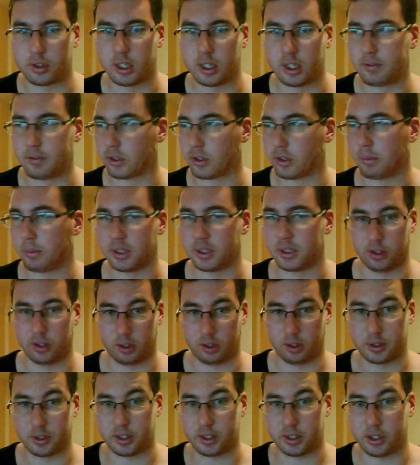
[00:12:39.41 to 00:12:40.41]
Leave your comments on the
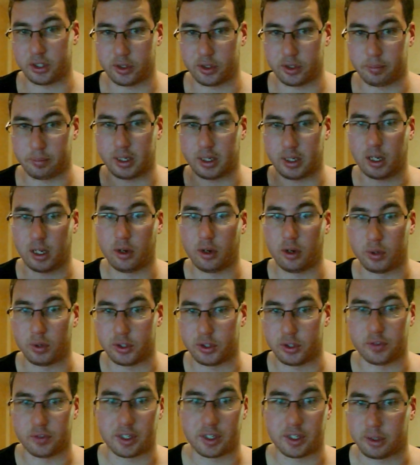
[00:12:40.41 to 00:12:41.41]
comment section below. What
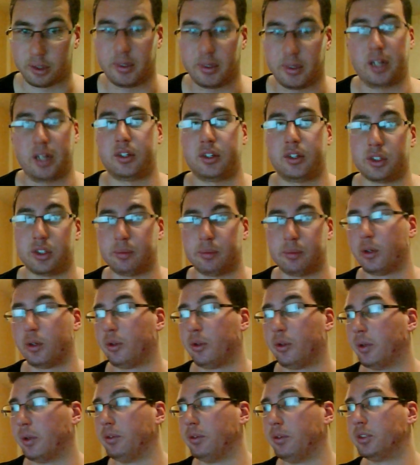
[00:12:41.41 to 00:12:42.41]
did you think of the matches, the
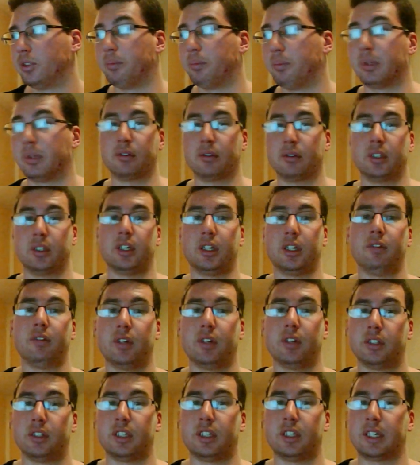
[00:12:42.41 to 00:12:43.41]
promos, the big return of
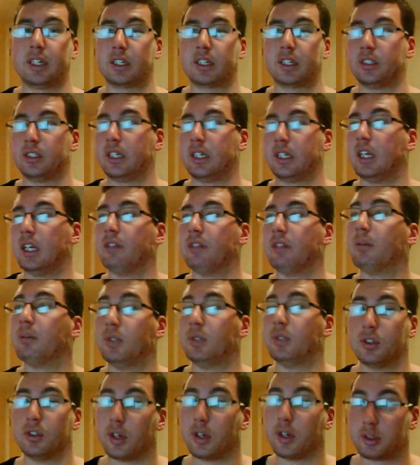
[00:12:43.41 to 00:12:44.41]
Undertaker? Did it live up
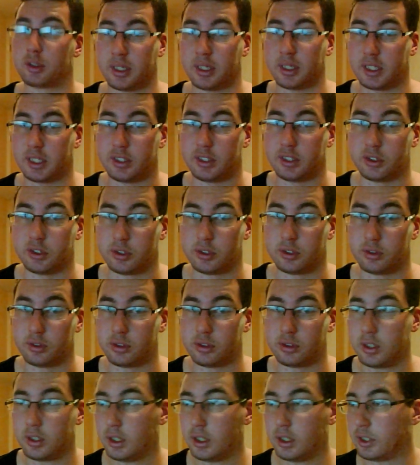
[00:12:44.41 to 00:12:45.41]
to your
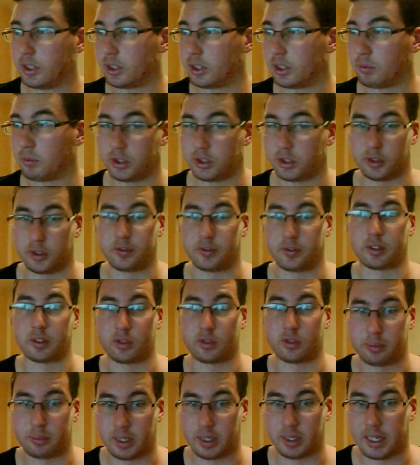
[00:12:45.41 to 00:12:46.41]
expectations? What did you think of
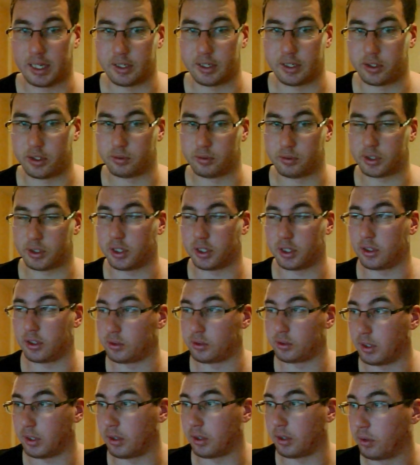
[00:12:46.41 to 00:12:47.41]
Triple H's return
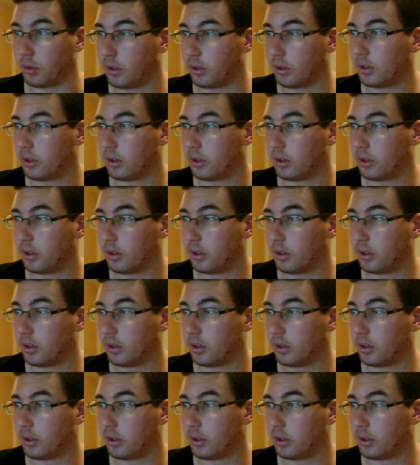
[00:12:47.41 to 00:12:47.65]
as well?